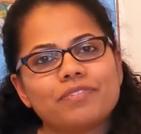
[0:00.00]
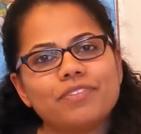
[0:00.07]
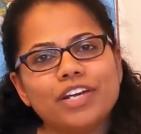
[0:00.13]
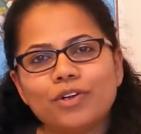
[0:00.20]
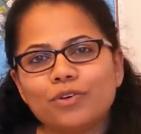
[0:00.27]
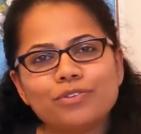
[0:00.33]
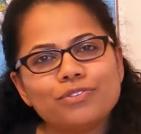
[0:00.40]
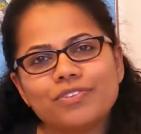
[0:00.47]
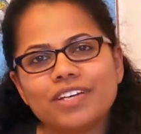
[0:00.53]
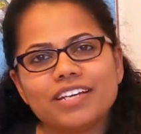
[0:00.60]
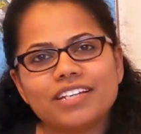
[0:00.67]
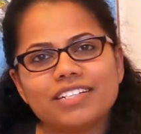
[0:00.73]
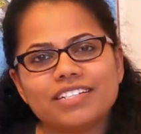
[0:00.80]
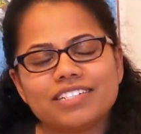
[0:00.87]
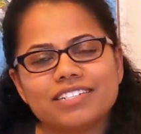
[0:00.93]
We don't
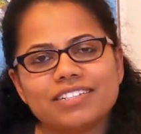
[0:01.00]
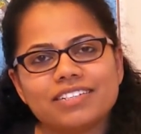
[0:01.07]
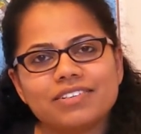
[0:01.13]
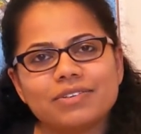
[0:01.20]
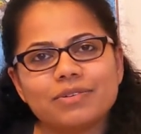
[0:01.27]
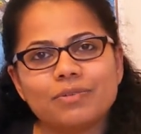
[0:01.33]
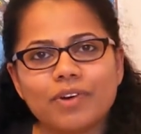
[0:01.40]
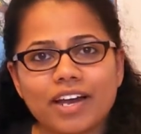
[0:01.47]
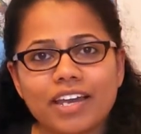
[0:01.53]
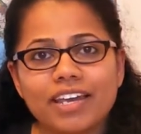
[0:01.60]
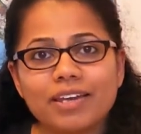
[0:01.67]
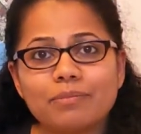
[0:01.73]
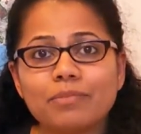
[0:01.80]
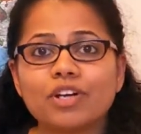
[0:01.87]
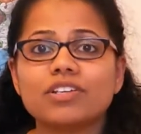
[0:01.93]
feel it.
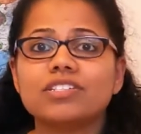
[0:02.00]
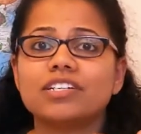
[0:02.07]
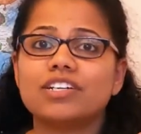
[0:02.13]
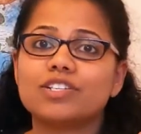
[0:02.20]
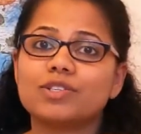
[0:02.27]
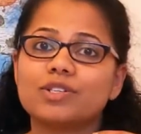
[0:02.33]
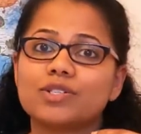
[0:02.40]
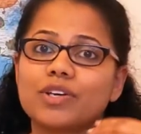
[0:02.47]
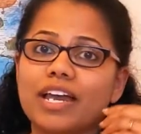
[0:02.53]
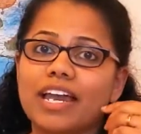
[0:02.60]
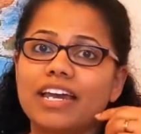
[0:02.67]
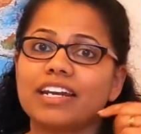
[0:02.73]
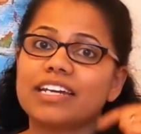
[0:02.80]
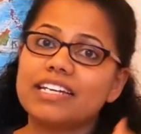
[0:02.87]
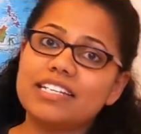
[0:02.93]
Why? Because there is also
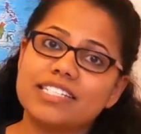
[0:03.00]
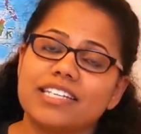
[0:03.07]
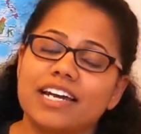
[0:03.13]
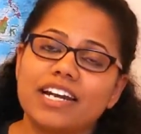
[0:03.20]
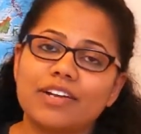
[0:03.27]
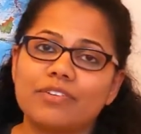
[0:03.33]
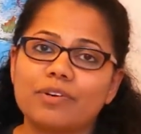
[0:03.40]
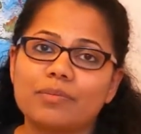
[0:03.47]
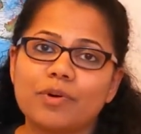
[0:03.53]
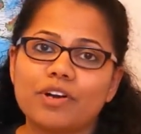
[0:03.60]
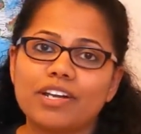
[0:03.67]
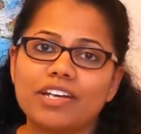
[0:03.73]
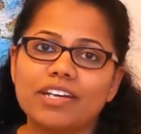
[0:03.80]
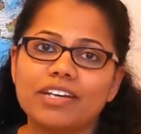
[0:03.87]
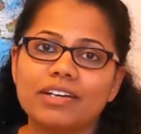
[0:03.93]
air inside our
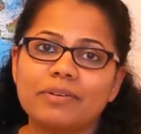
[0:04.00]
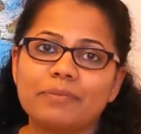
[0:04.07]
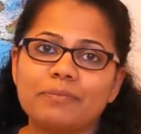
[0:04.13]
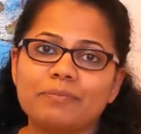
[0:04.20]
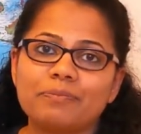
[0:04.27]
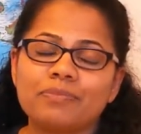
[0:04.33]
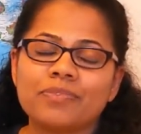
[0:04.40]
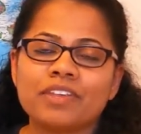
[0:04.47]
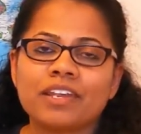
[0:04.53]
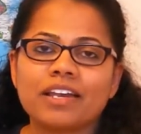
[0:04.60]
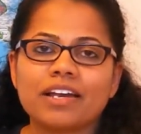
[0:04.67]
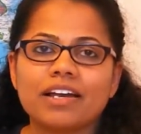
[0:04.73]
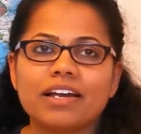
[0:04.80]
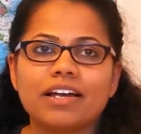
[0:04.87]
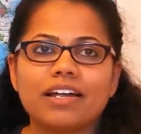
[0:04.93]
body.
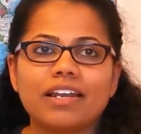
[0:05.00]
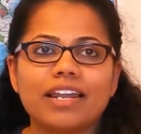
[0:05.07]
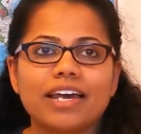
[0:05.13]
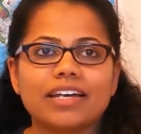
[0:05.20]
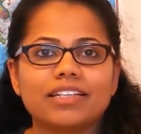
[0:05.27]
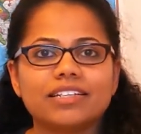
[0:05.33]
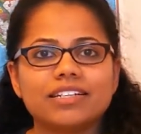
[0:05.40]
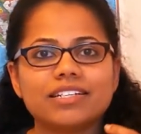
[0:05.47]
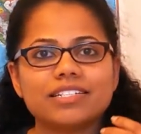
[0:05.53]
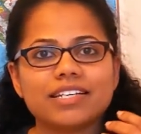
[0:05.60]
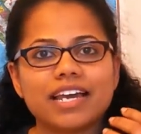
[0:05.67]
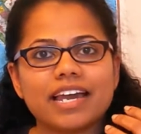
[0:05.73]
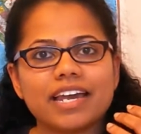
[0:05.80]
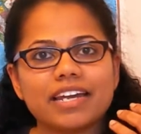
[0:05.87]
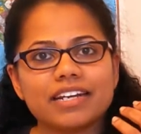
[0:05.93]
Like there is
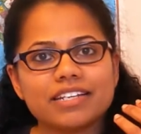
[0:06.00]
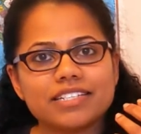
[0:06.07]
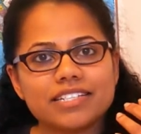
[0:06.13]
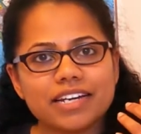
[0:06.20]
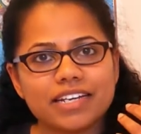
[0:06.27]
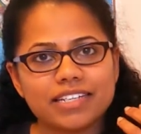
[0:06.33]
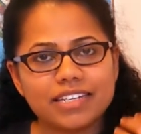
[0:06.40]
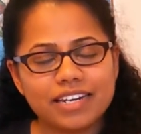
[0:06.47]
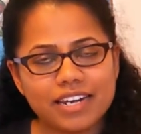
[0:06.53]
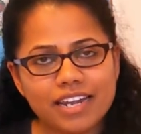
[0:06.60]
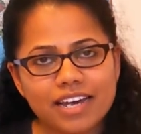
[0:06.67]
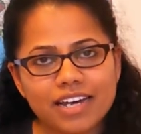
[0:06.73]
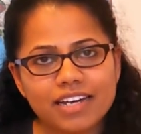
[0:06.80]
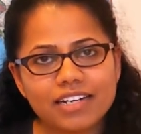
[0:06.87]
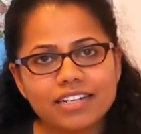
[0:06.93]
air inside the
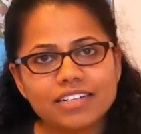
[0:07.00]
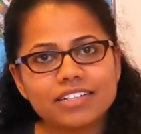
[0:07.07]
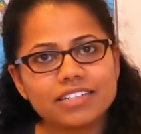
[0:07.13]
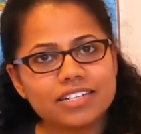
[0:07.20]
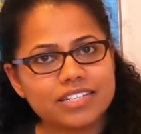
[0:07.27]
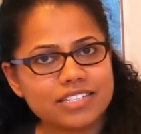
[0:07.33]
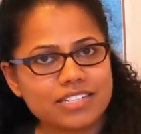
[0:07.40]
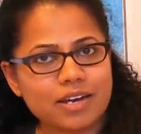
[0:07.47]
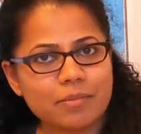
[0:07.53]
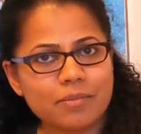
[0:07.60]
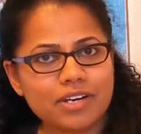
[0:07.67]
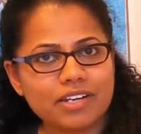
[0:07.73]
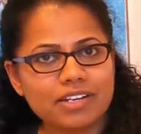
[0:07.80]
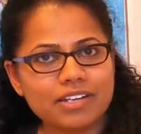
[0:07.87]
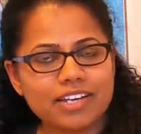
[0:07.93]
lung, the
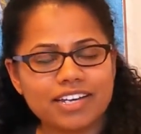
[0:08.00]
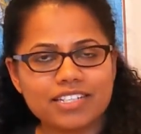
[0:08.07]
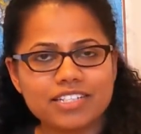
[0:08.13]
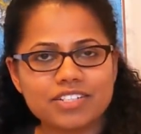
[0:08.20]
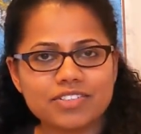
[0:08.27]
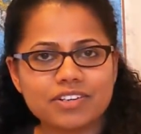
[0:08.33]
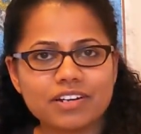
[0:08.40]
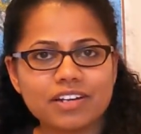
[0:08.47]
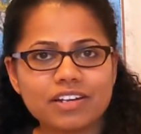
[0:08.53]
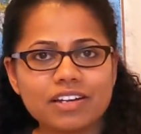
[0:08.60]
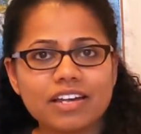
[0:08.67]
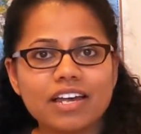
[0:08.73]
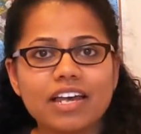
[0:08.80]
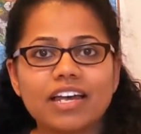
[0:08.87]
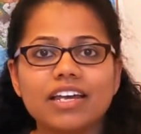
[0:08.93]
stomach, etc.
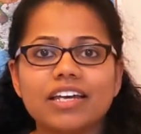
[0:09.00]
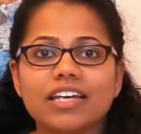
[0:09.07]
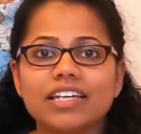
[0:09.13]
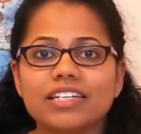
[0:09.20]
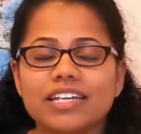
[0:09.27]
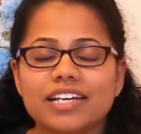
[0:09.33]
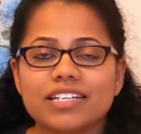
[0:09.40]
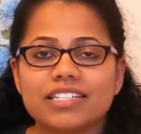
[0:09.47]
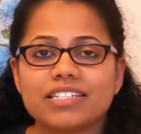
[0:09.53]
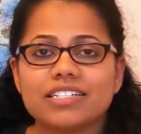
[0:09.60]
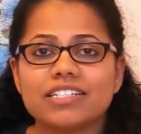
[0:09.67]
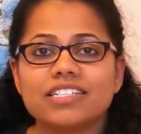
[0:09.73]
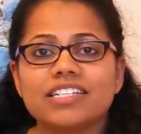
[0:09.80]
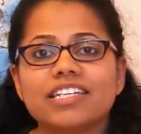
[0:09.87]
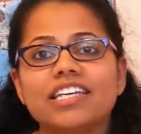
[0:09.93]
It
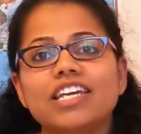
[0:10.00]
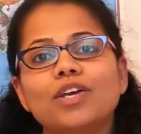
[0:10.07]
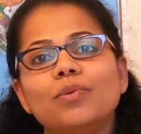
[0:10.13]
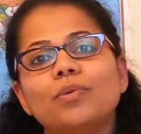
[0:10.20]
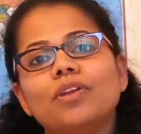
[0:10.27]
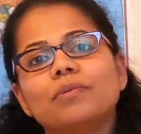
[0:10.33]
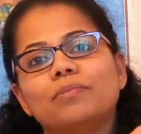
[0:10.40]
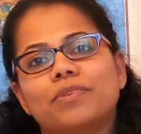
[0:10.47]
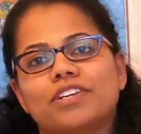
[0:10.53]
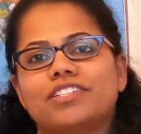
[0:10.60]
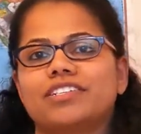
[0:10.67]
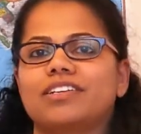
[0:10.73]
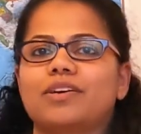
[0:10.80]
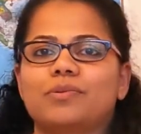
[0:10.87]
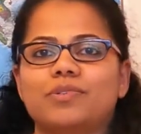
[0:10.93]
exerts equal
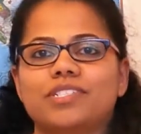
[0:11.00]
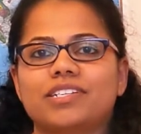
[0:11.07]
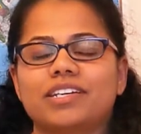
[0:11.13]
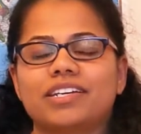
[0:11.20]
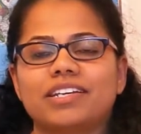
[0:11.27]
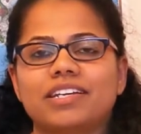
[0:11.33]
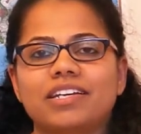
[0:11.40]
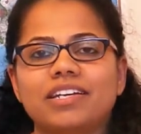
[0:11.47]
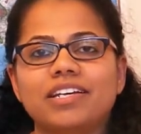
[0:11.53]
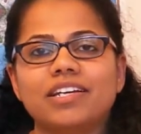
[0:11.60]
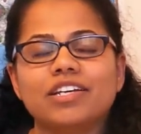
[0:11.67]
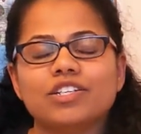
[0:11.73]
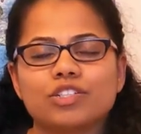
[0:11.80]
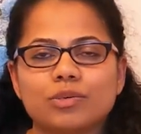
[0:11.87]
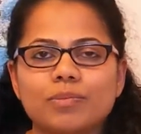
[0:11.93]
pressure outside.
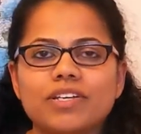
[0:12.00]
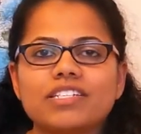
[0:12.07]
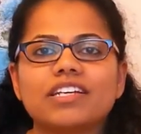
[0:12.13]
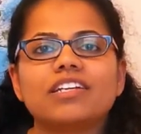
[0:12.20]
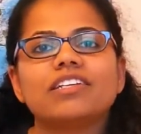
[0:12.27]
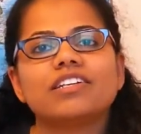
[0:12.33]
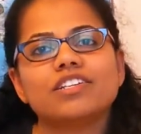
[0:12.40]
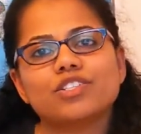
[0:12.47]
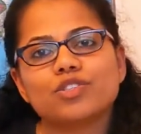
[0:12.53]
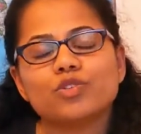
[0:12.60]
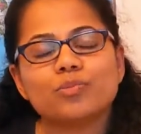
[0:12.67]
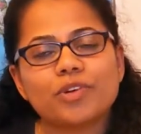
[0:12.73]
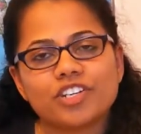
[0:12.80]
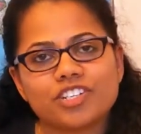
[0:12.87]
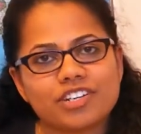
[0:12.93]
So basically there is
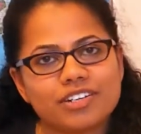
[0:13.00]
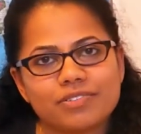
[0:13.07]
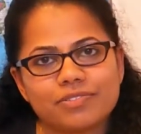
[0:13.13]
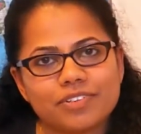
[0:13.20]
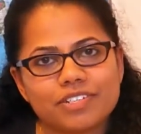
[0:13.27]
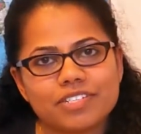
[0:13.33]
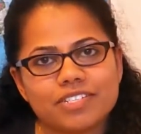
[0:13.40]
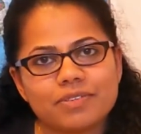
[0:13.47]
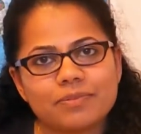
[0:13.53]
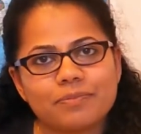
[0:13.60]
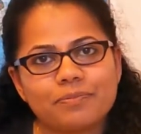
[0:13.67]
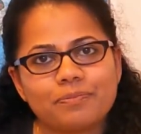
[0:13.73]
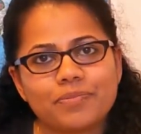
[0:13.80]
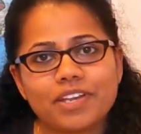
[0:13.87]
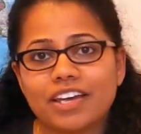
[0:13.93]
no pressure difference
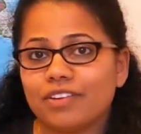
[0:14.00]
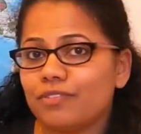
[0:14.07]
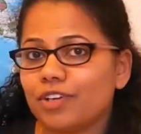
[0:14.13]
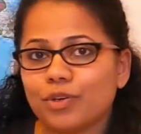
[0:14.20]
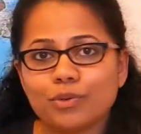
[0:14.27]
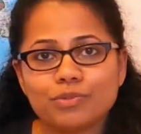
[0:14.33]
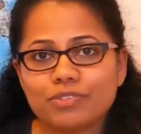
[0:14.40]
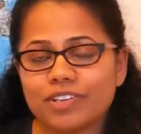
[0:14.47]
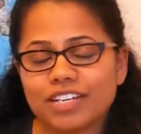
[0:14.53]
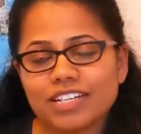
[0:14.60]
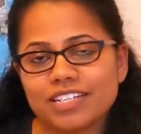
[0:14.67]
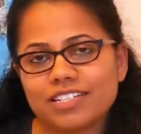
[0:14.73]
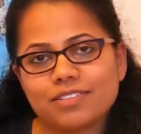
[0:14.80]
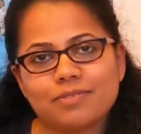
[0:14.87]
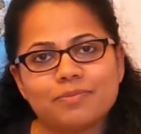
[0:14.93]
and we don't feel
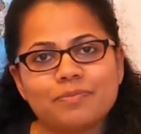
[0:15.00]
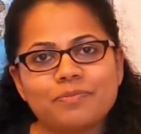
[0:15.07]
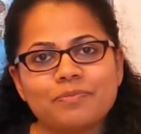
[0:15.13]
it.